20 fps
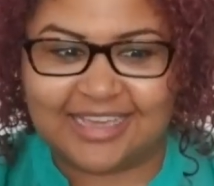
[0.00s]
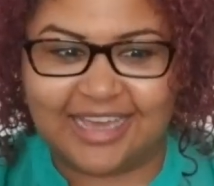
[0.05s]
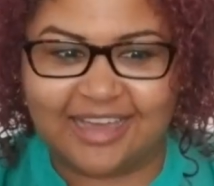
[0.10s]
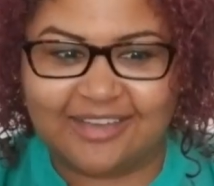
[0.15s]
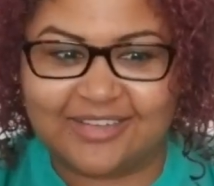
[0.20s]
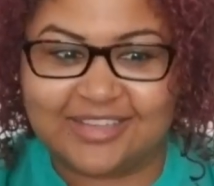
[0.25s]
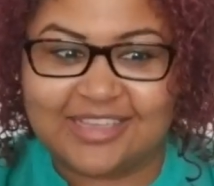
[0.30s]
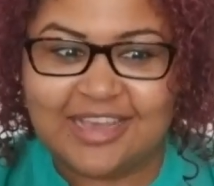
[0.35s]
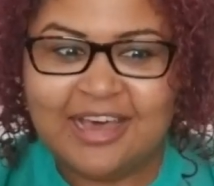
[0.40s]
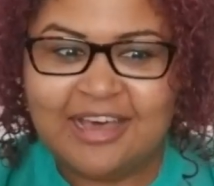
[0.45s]
I
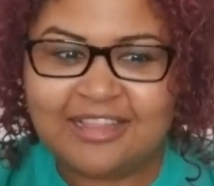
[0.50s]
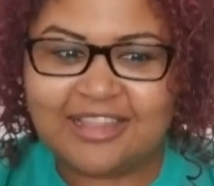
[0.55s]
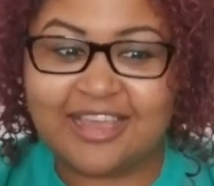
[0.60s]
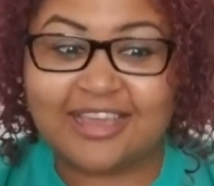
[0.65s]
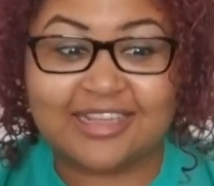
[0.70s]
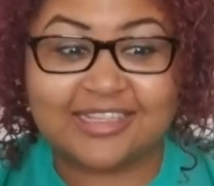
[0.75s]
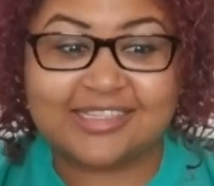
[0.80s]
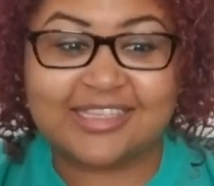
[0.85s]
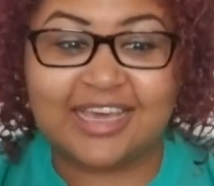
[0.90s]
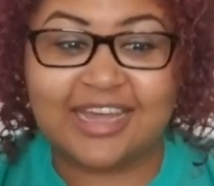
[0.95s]
was,
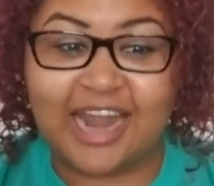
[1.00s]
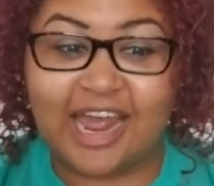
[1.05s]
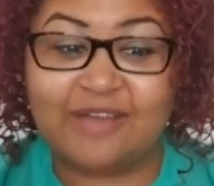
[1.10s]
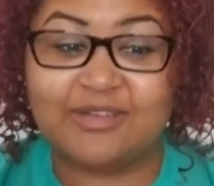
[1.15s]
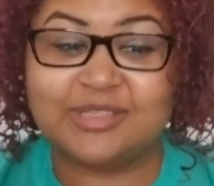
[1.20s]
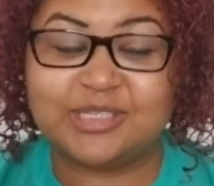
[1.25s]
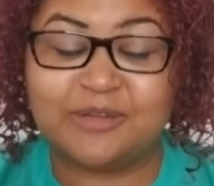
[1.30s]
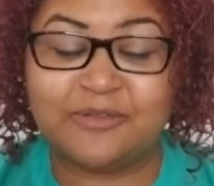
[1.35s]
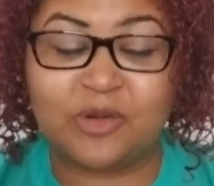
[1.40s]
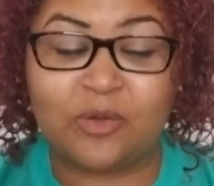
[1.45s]
like I said, I
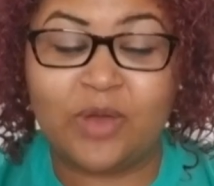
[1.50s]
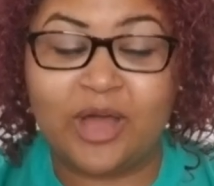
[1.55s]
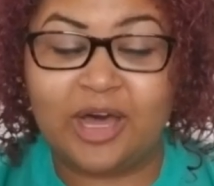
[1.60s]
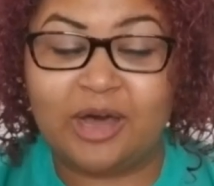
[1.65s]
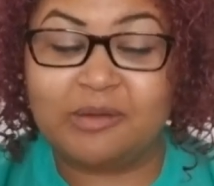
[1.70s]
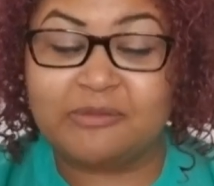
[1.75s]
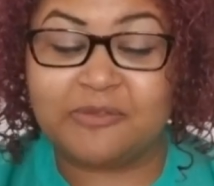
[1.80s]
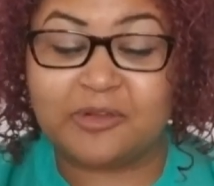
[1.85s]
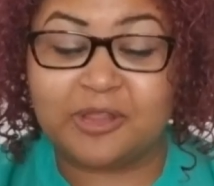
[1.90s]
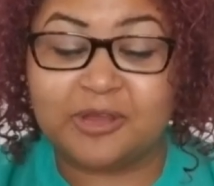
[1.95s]
was
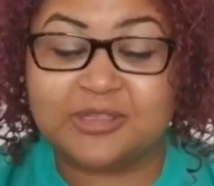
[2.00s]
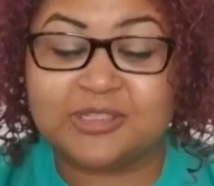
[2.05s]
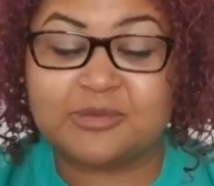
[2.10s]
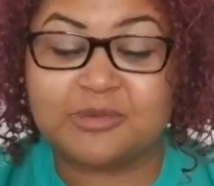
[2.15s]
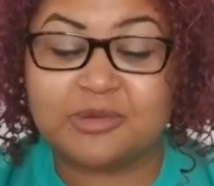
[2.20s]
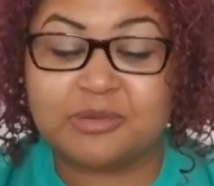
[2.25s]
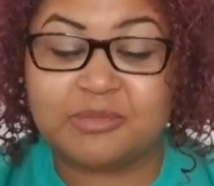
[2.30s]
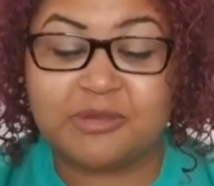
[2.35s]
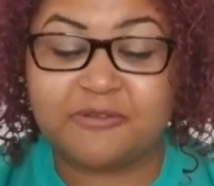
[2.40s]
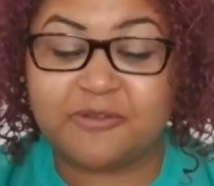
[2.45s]
overwhelmed. For those who've
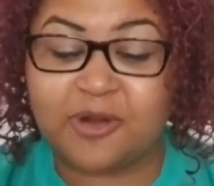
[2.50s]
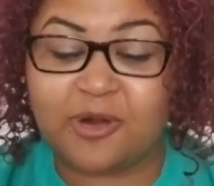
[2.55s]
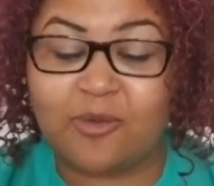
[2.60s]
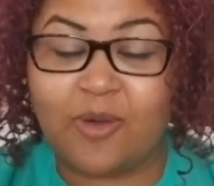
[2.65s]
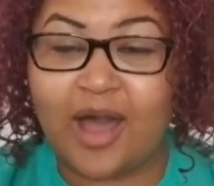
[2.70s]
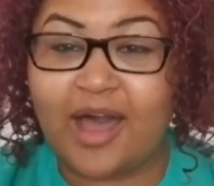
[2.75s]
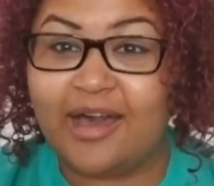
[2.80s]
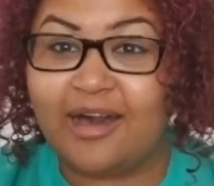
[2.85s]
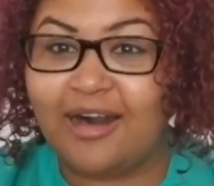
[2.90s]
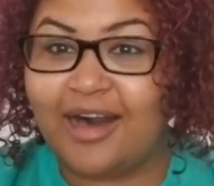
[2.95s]
been me for a
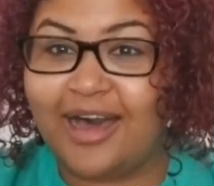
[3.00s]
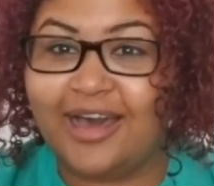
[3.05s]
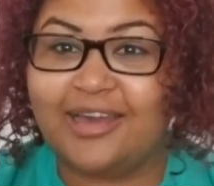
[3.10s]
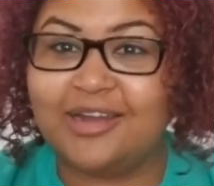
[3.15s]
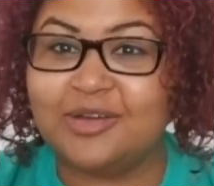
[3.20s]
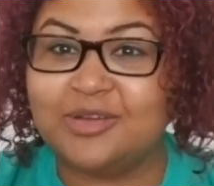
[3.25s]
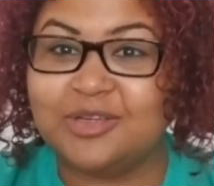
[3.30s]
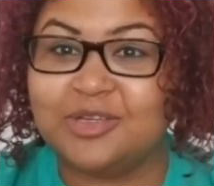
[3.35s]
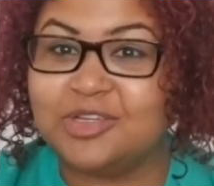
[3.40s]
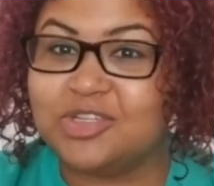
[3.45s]
while, I
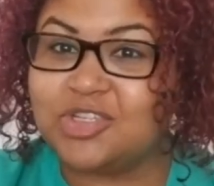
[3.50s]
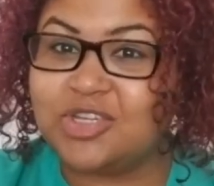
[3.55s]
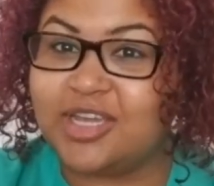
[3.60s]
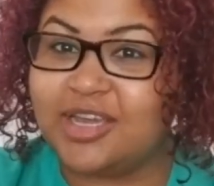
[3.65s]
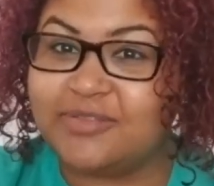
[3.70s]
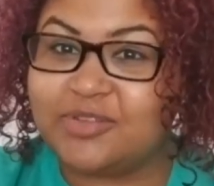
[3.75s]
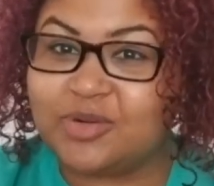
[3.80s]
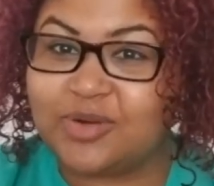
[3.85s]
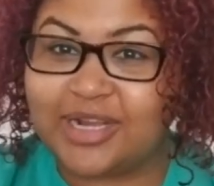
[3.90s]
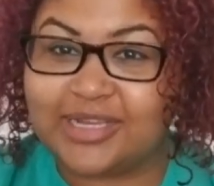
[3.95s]
don't usually
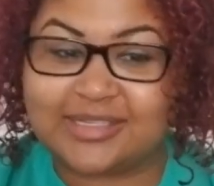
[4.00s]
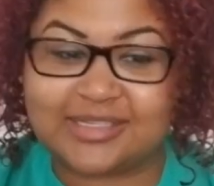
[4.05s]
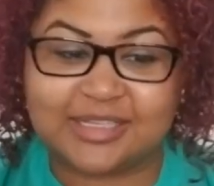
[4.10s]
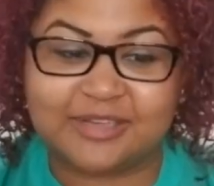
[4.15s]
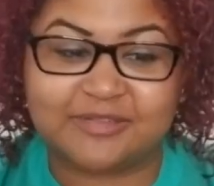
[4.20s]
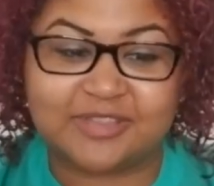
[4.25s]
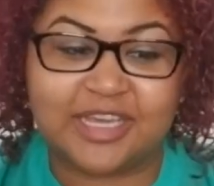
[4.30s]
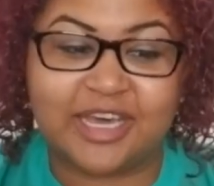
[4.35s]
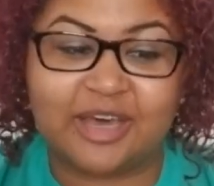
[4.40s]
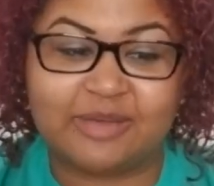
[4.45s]
have to write
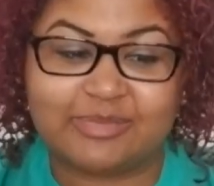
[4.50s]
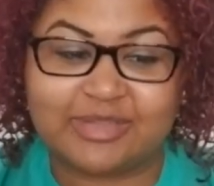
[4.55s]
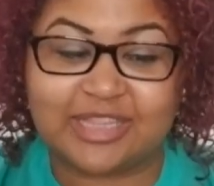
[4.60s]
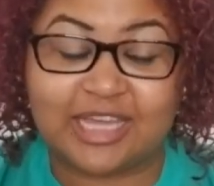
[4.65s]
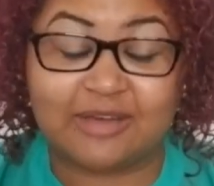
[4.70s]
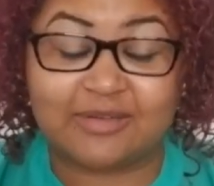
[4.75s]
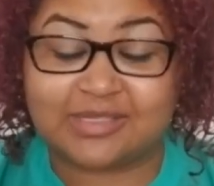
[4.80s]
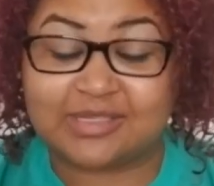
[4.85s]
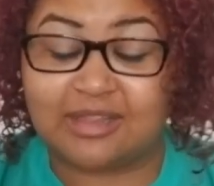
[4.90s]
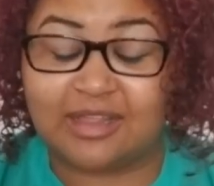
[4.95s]
stuff down, but
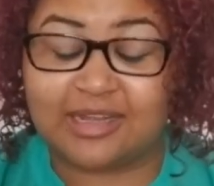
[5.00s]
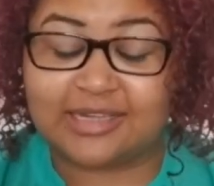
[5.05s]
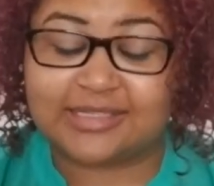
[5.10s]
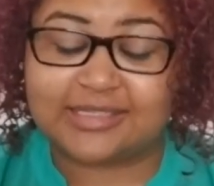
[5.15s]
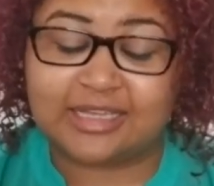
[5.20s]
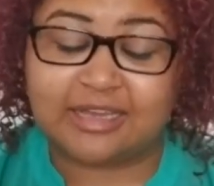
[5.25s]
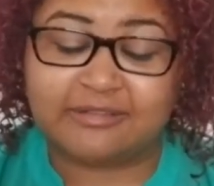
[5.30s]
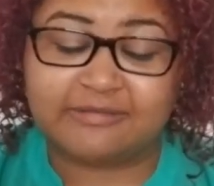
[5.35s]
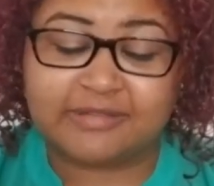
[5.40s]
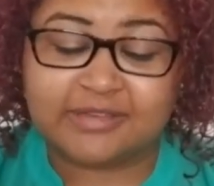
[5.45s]
that was a lot of
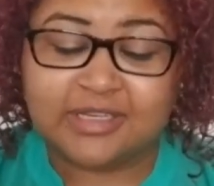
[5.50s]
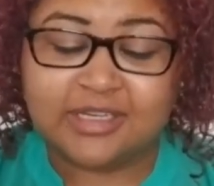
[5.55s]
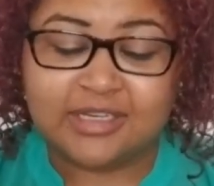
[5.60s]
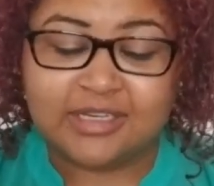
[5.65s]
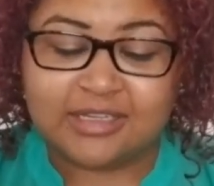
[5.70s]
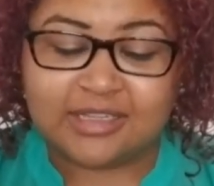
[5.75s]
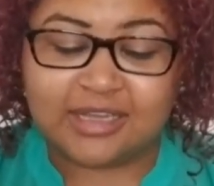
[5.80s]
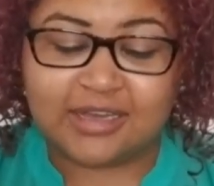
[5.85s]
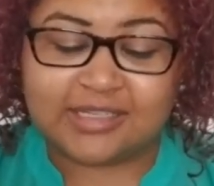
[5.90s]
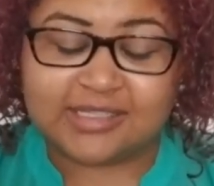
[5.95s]

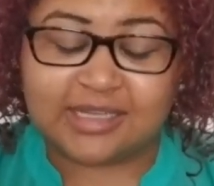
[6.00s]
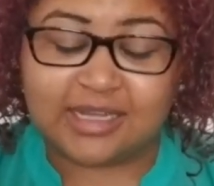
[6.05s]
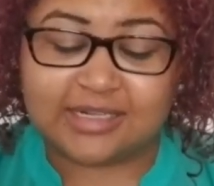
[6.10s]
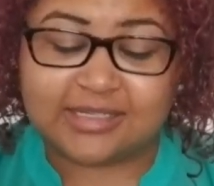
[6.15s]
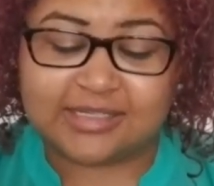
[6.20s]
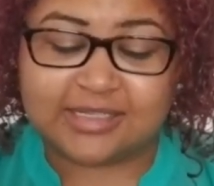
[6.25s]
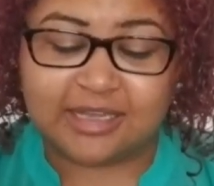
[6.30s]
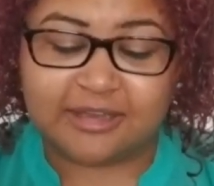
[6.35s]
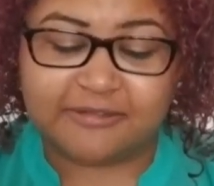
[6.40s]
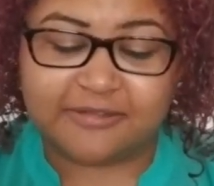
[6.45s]
stuff. That was a lot
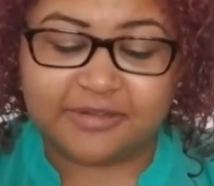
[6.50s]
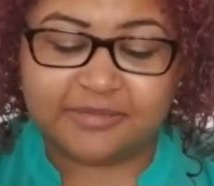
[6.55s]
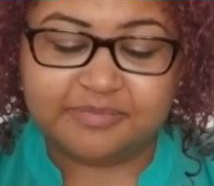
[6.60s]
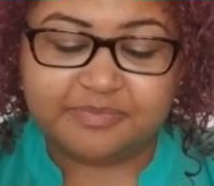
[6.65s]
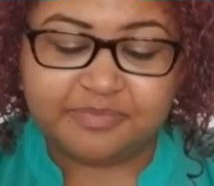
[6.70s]
of stuff.